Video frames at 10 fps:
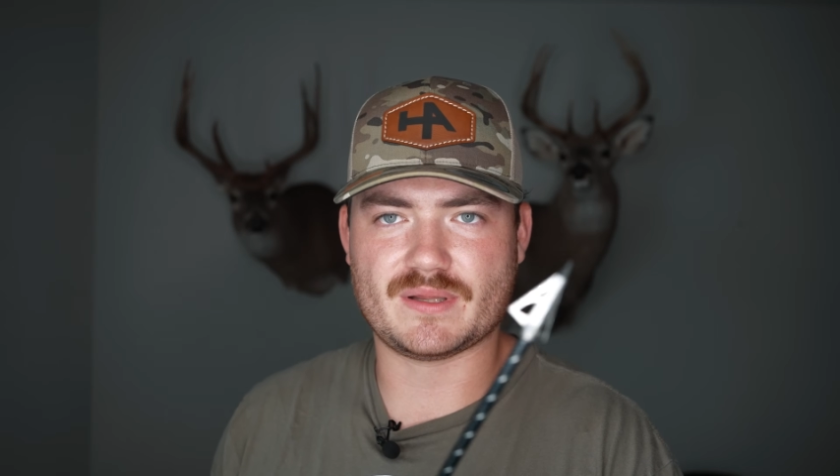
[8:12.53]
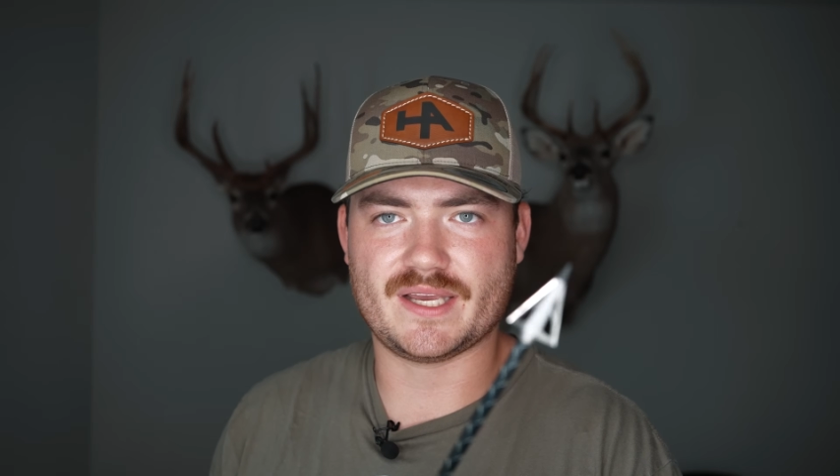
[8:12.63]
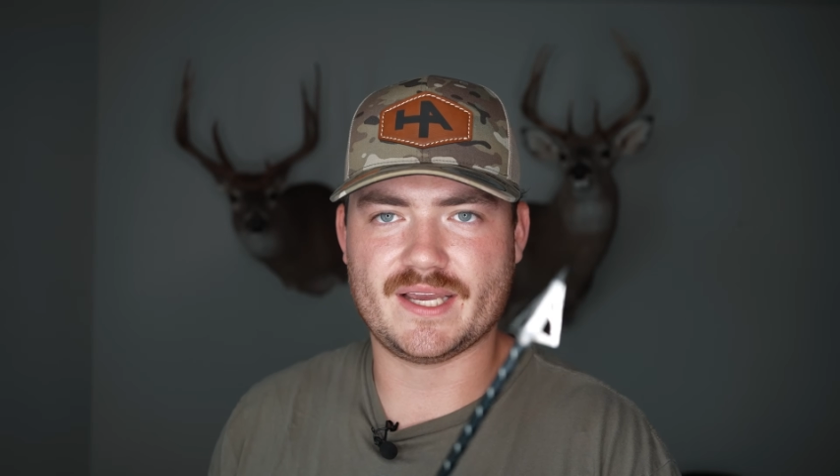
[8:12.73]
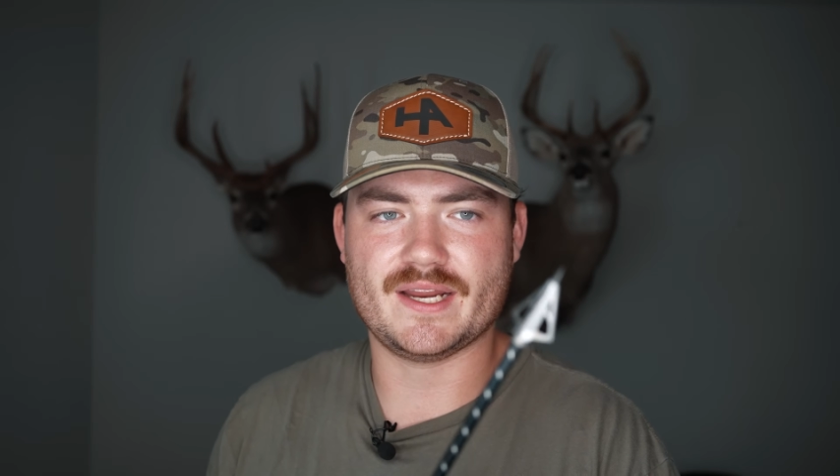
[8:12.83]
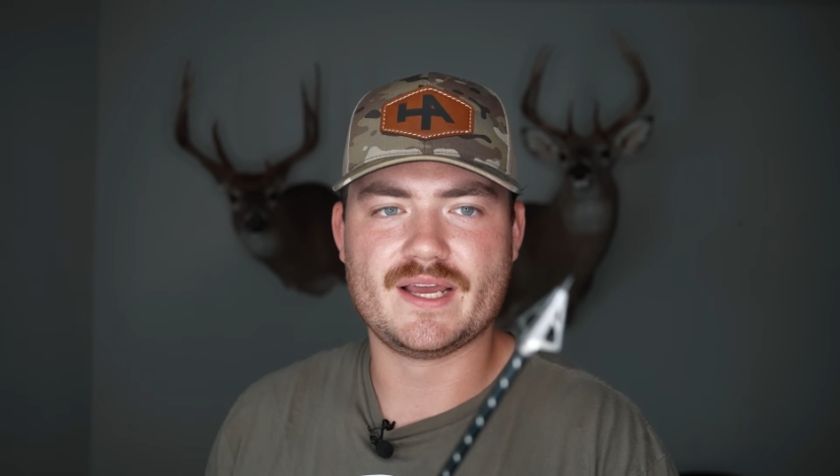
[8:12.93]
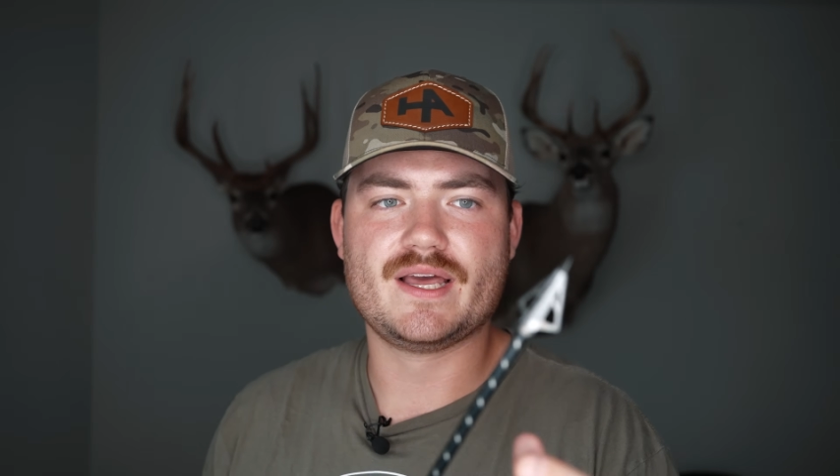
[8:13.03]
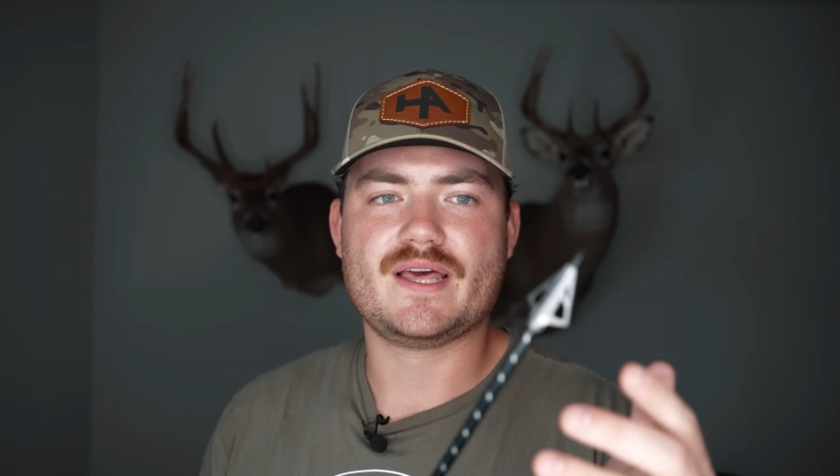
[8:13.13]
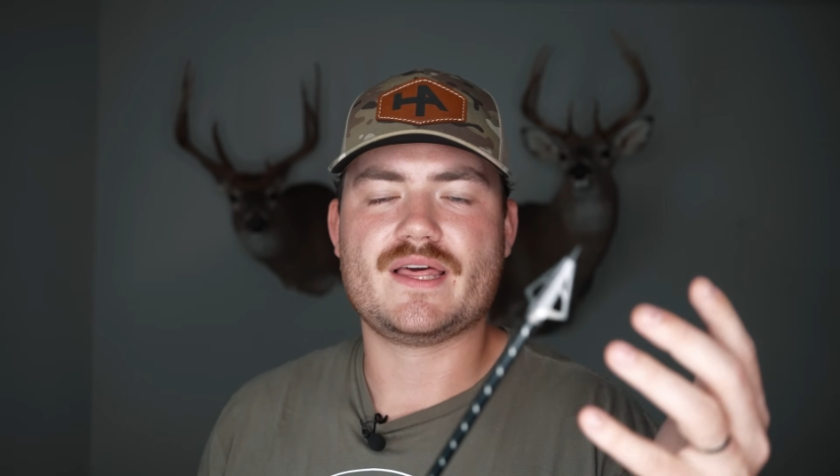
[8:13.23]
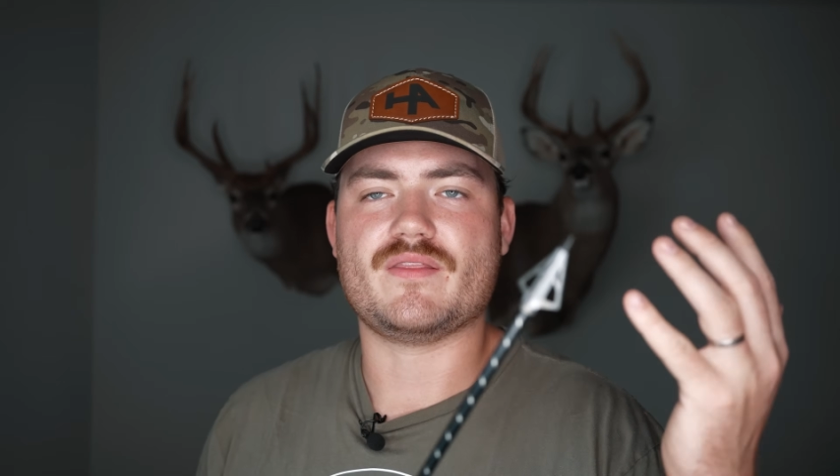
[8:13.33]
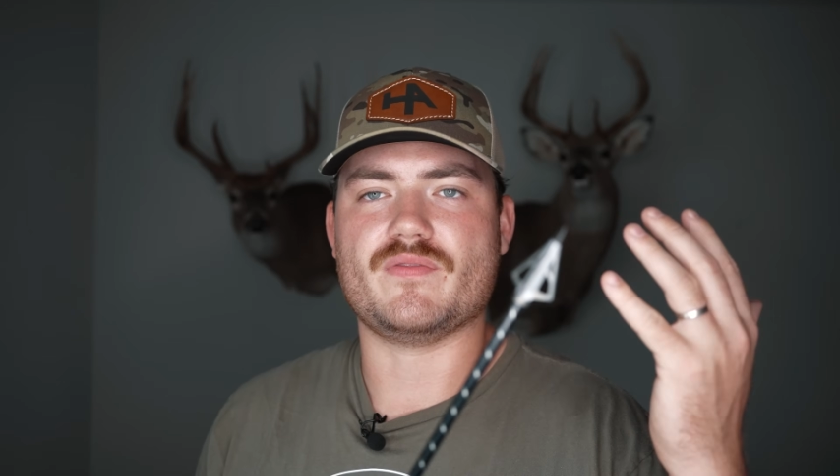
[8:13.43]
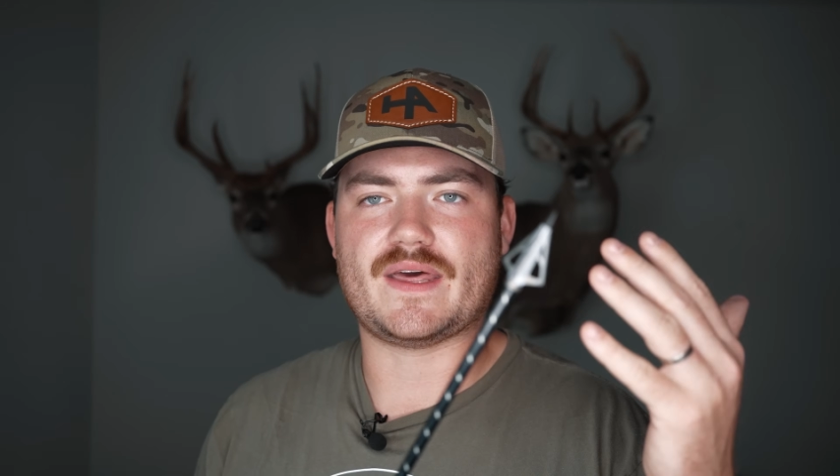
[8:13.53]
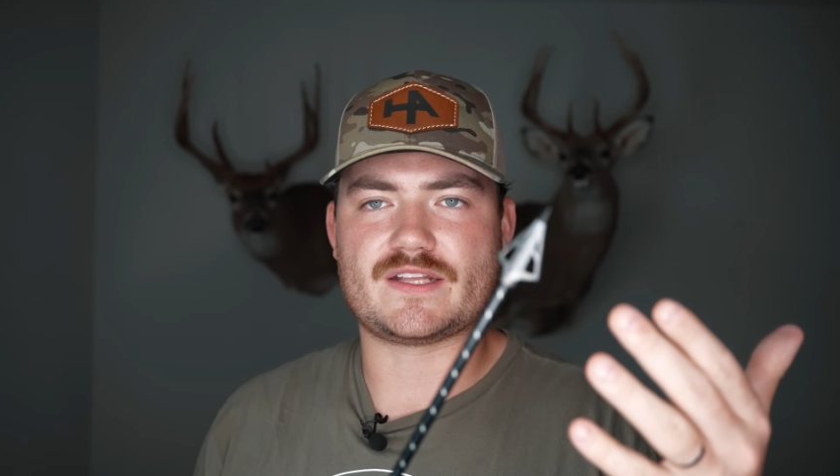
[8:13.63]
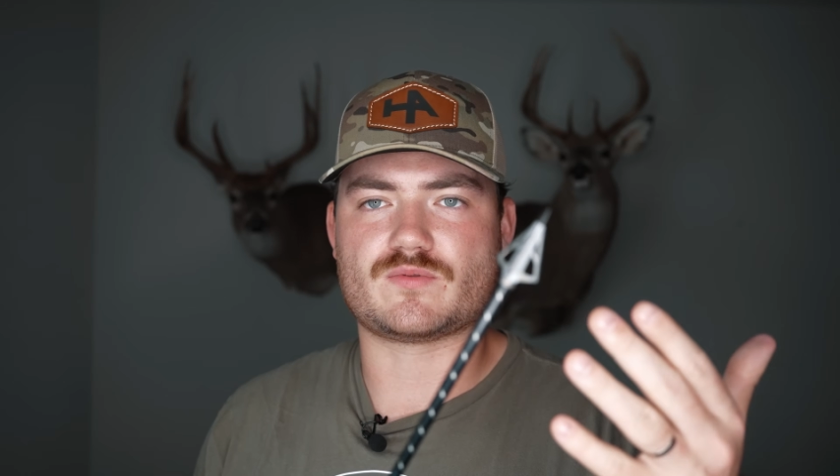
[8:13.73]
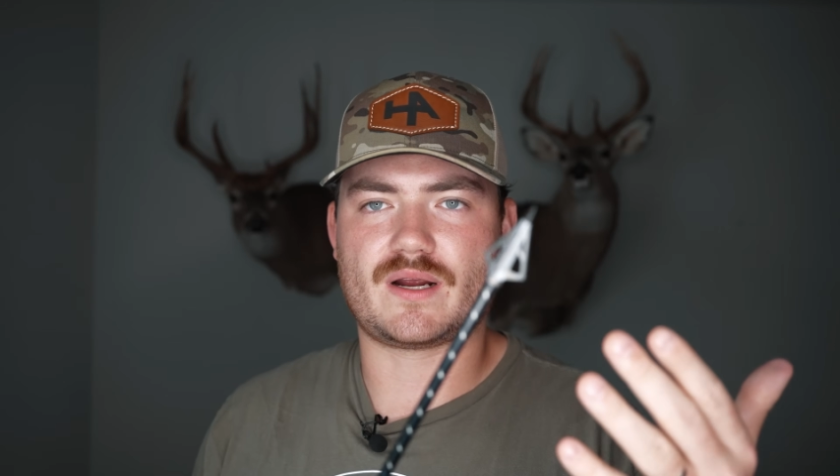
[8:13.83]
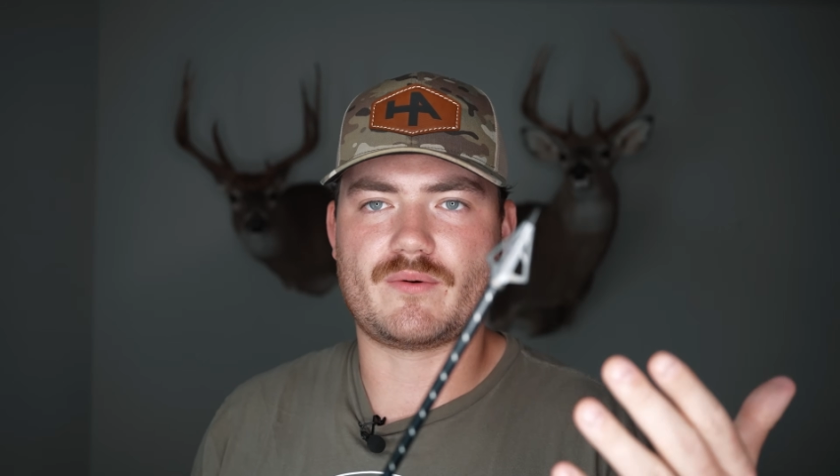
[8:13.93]
blade,
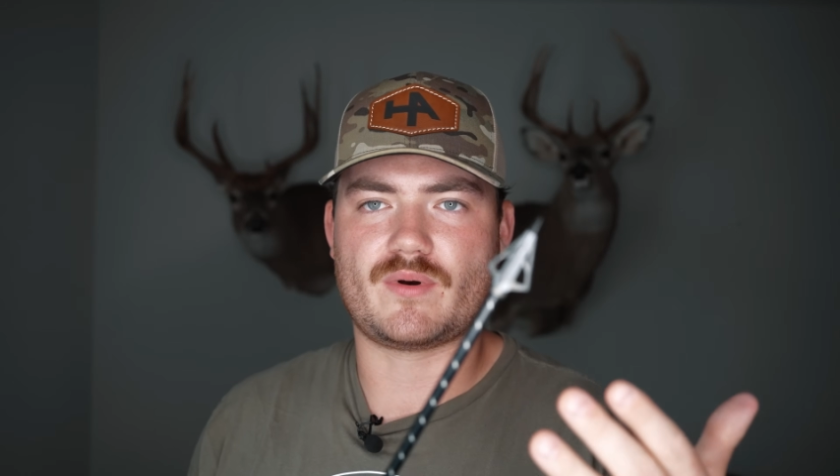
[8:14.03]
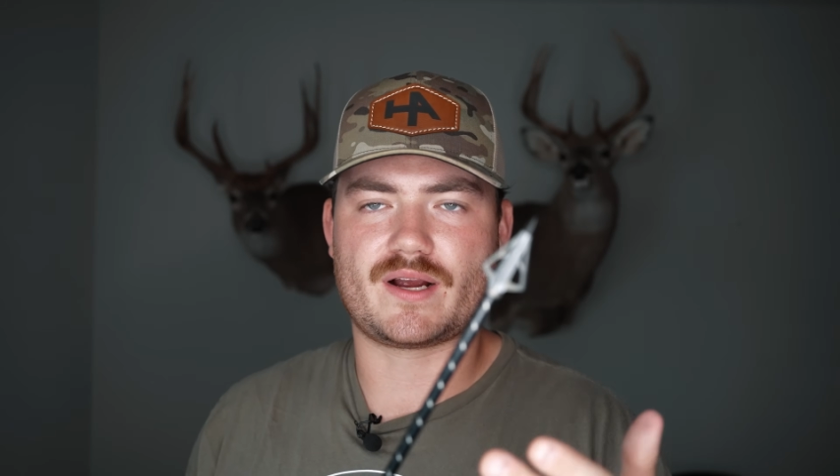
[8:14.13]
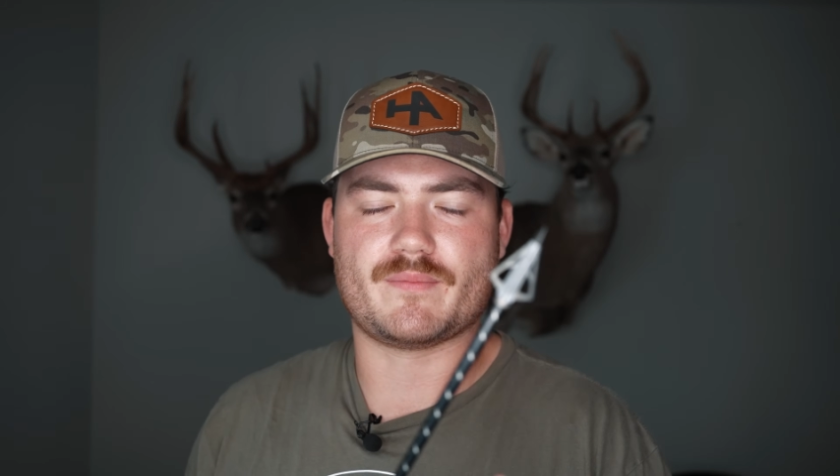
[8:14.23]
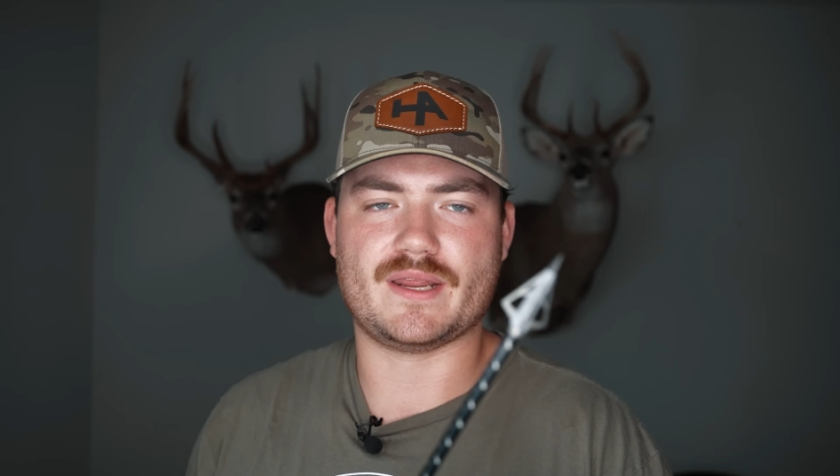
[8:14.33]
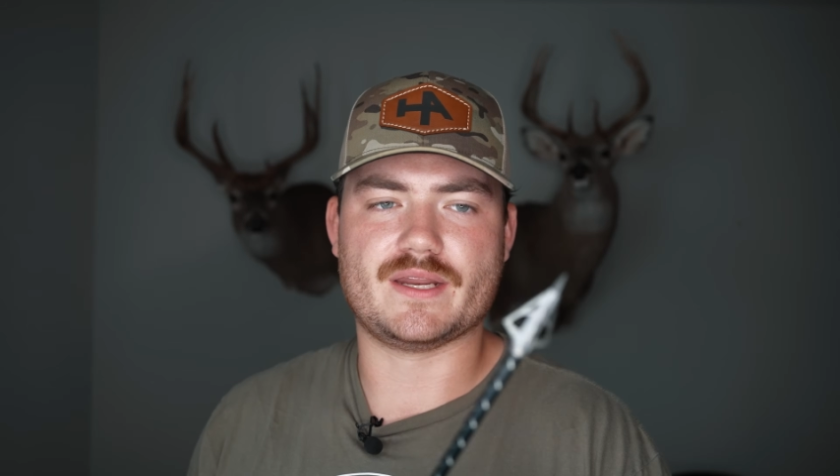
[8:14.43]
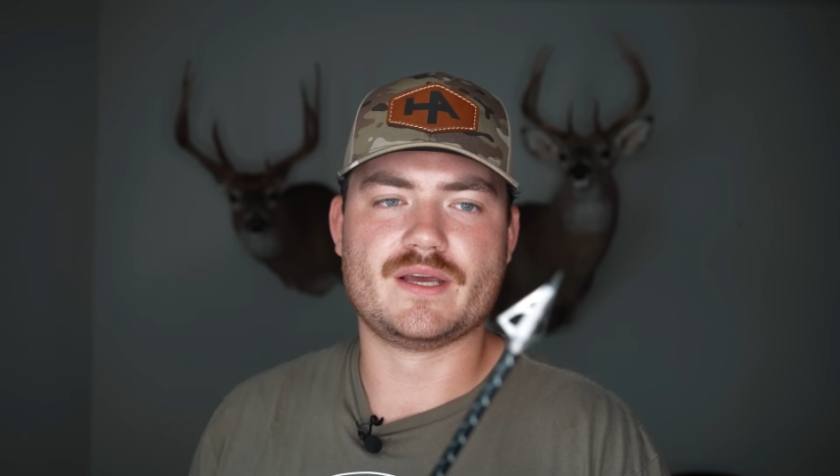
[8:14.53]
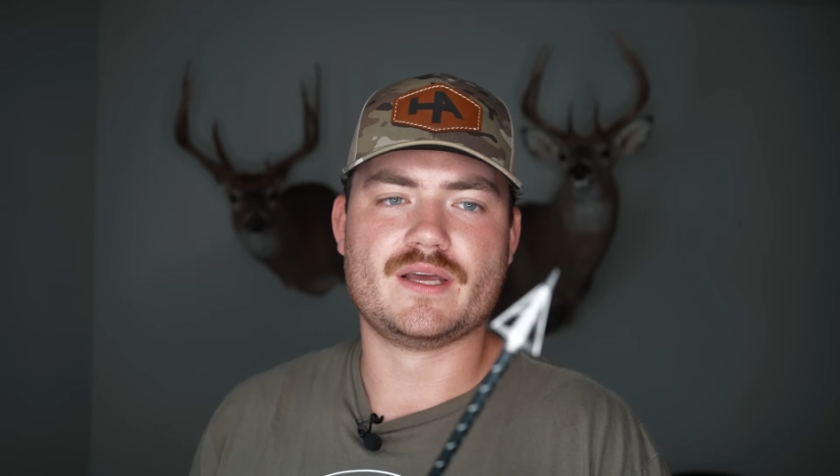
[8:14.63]
that's what I would recommend.